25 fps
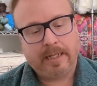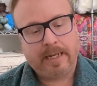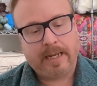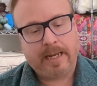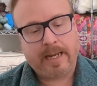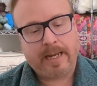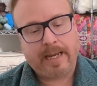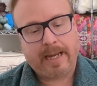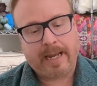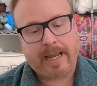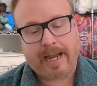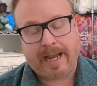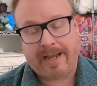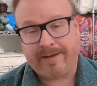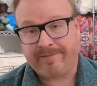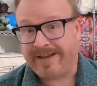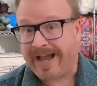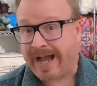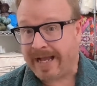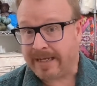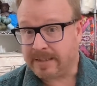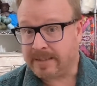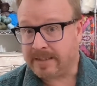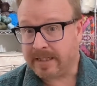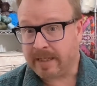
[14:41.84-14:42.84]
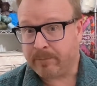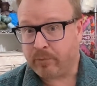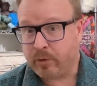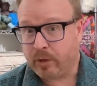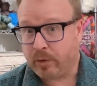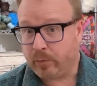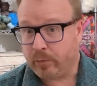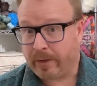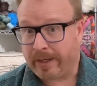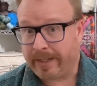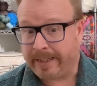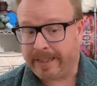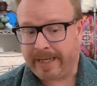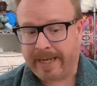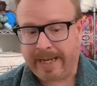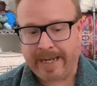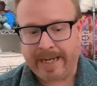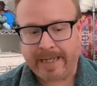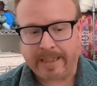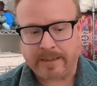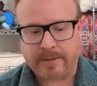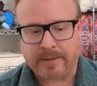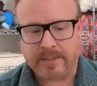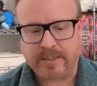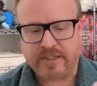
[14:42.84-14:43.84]
I've gotten to that point where I can.
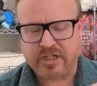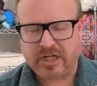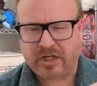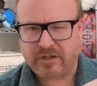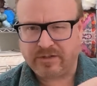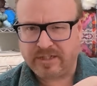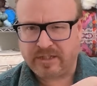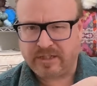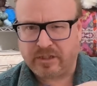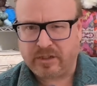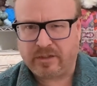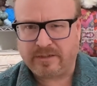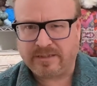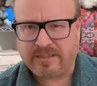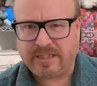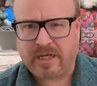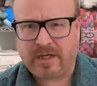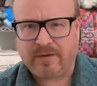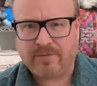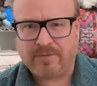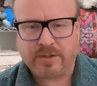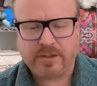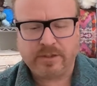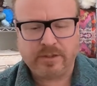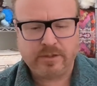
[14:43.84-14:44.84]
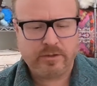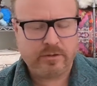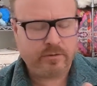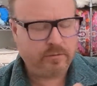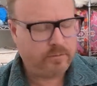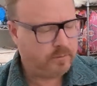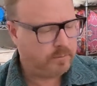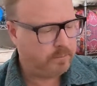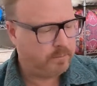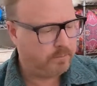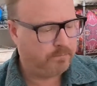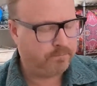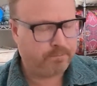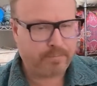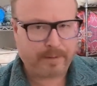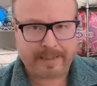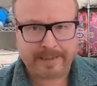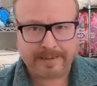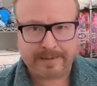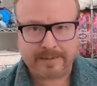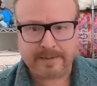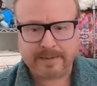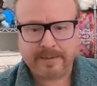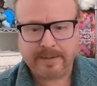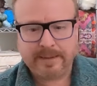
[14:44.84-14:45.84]
This yarn's a little tough to do, but
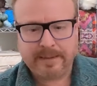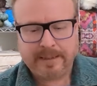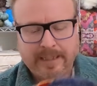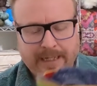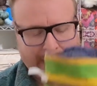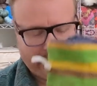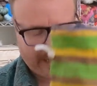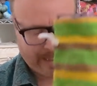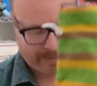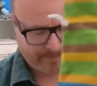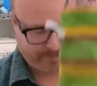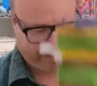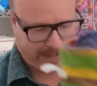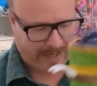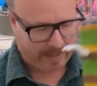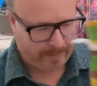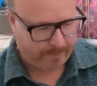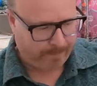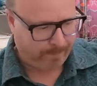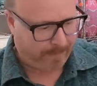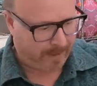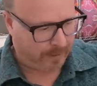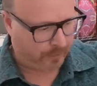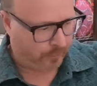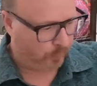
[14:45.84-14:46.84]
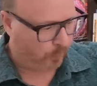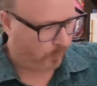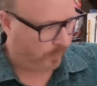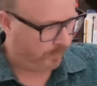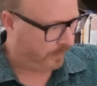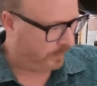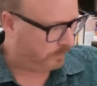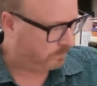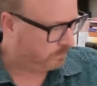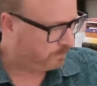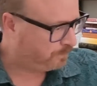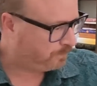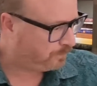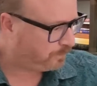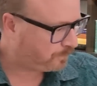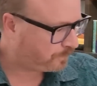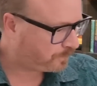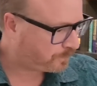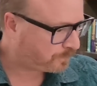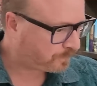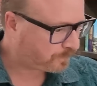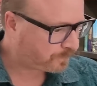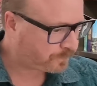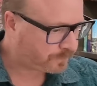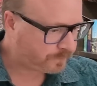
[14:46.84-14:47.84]
I've gotten better with it.
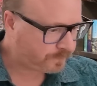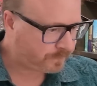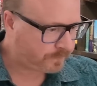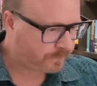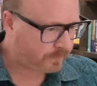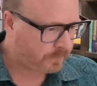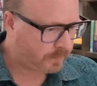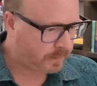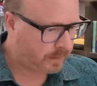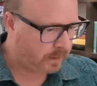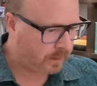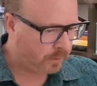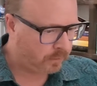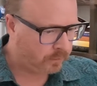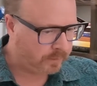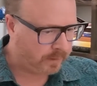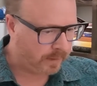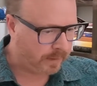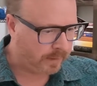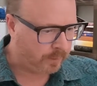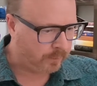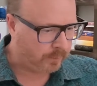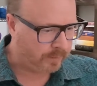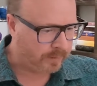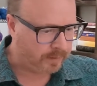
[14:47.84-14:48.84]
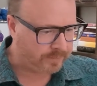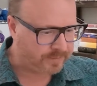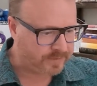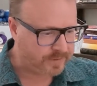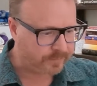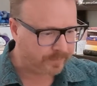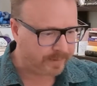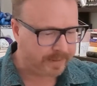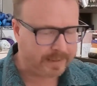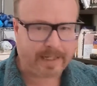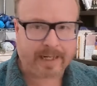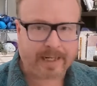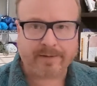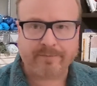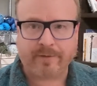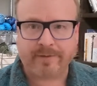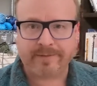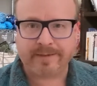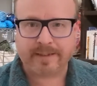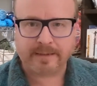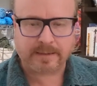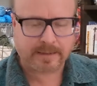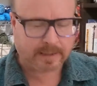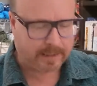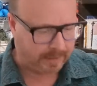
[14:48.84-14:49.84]
Okay, what else do I have on the
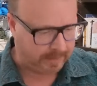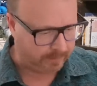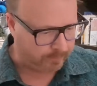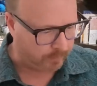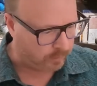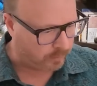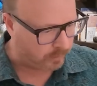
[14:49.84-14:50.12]
table?